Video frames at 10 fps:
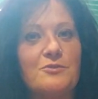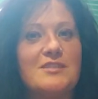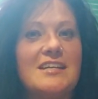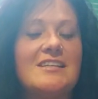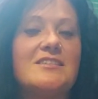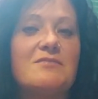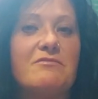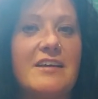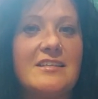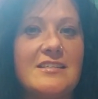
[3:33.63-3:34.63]
seeing some
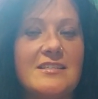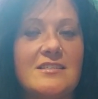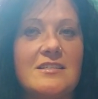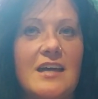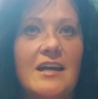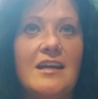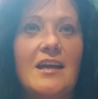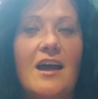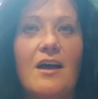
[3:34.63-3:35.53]
faces today,